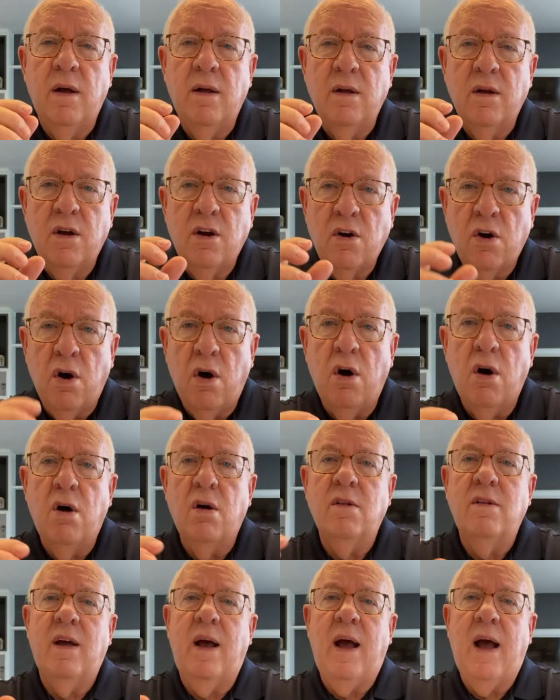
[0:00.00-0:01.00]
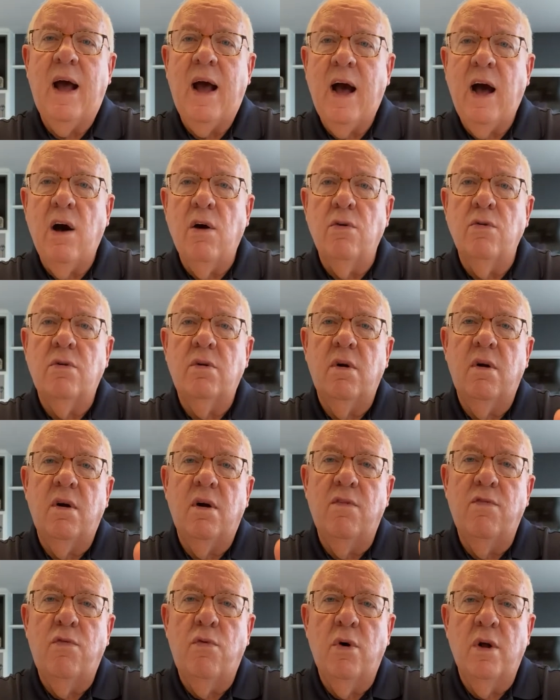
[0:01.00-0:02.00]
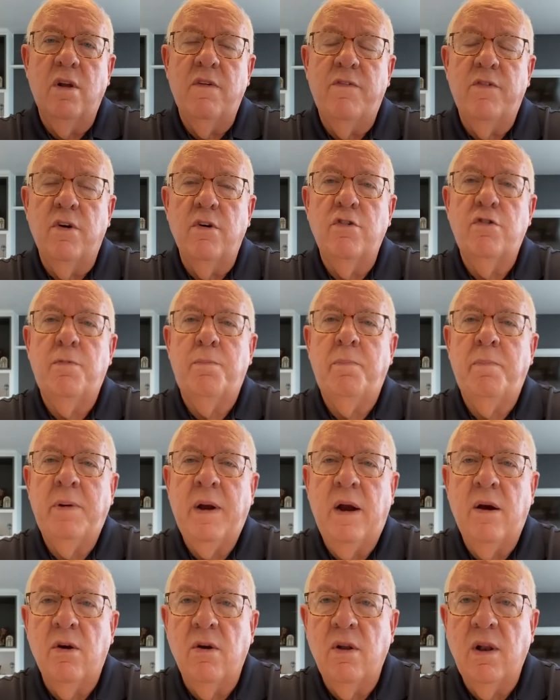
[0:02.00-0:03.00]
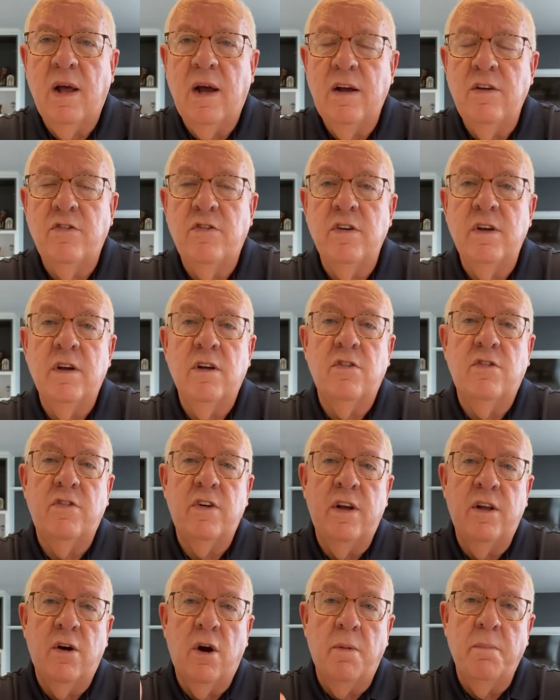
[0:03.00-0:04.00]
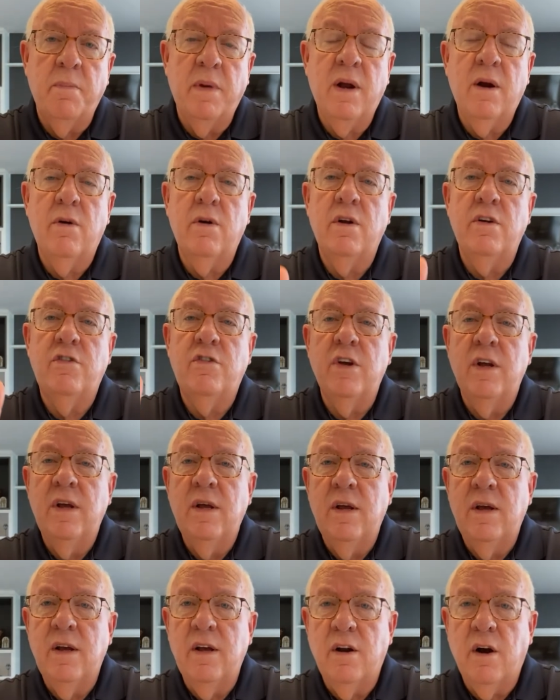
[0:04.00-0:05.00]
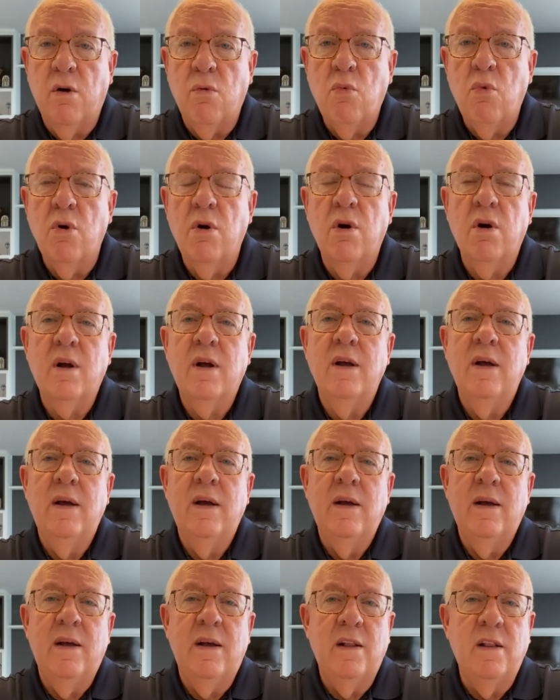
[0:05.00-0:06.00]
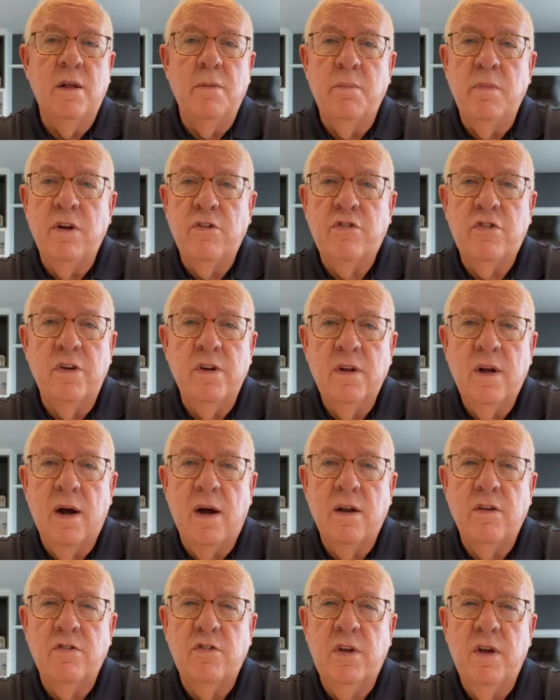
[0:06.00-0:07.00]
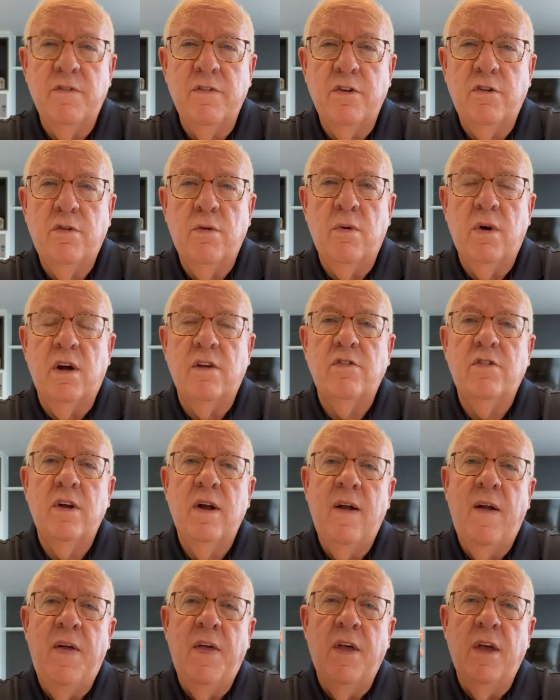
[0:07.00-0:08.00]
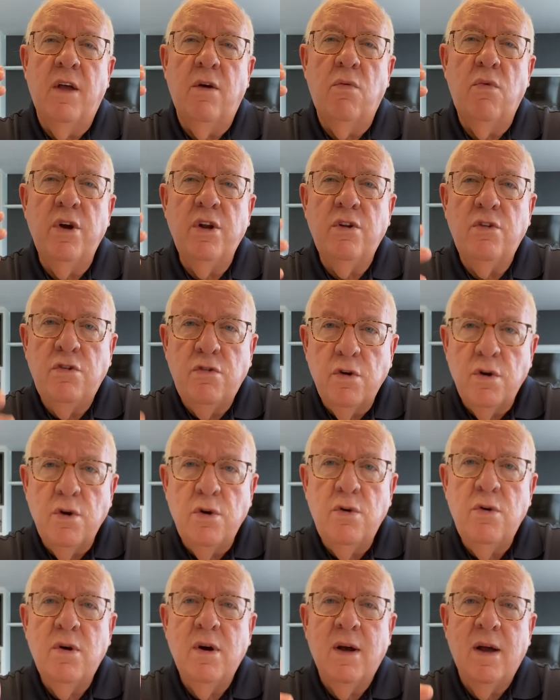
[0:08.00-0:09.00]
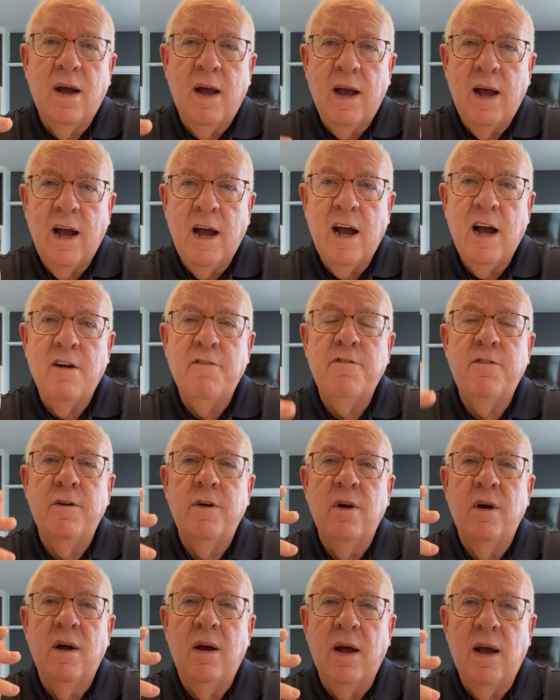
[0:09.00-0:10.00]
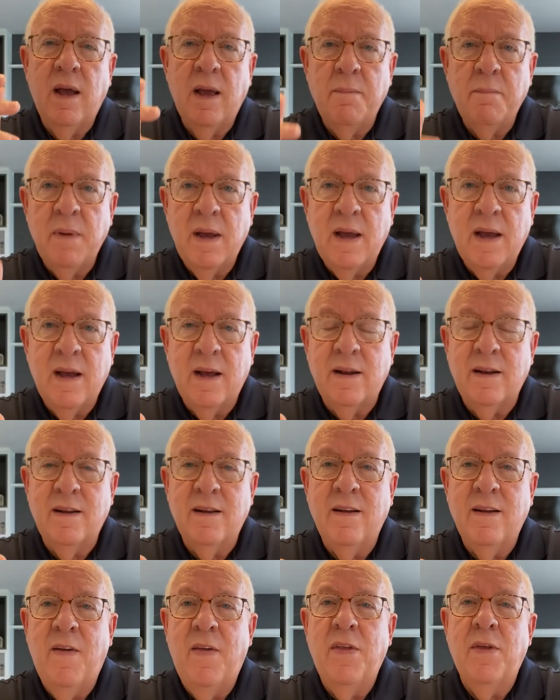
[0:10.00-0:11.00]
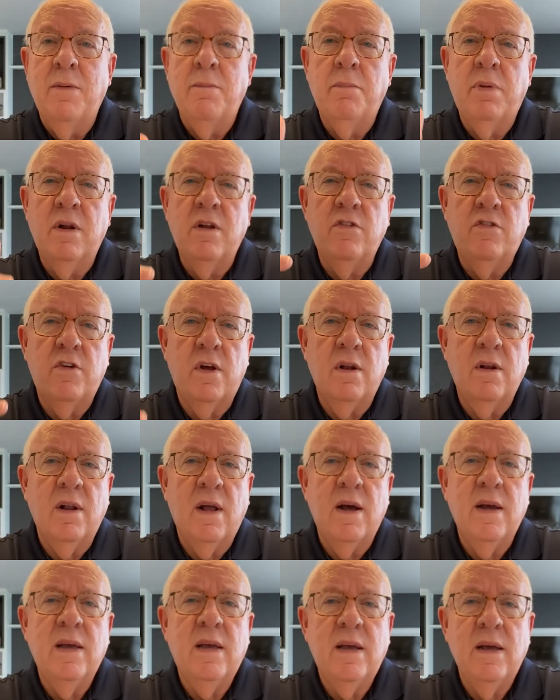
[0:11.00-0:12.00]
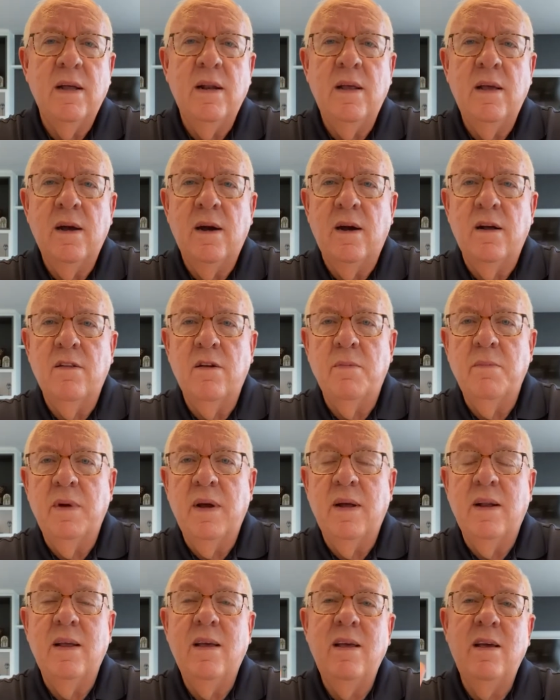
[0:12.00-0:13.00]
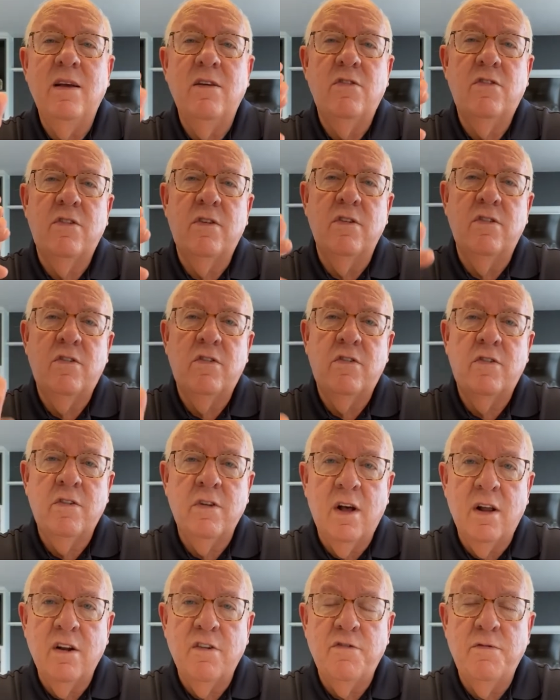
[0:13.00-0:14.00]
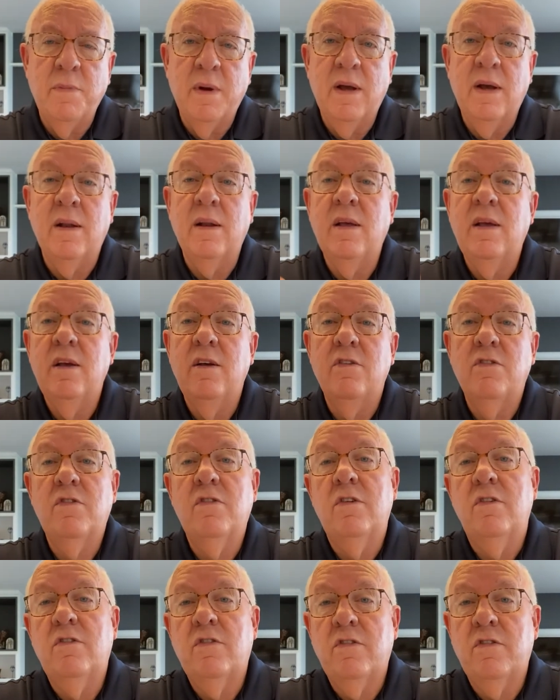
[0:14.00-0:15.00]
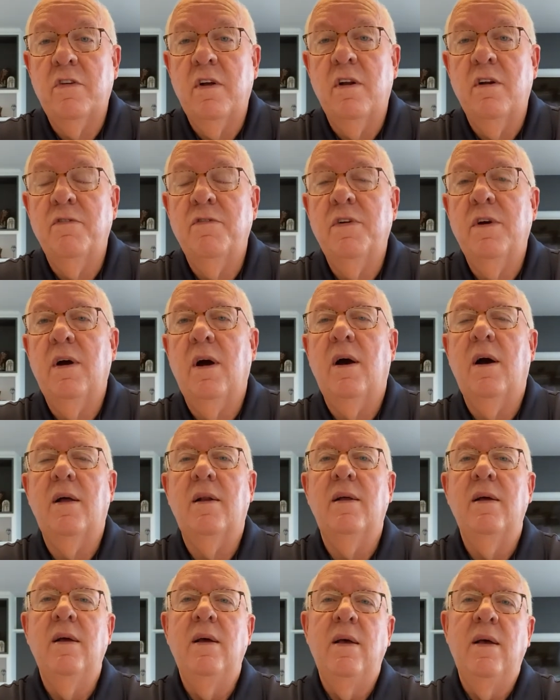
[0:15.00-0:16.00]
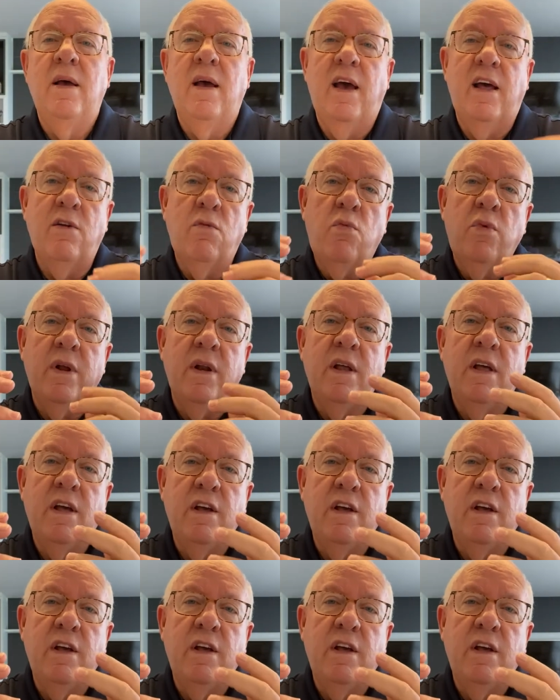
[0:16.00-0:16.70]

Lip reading: called out of whatever is paralyzing us in our marriage, in our work, in the mission God has given to us. We do have a man, but he's unlike any other man. He is the Son of Man. He is the Son of God. And when he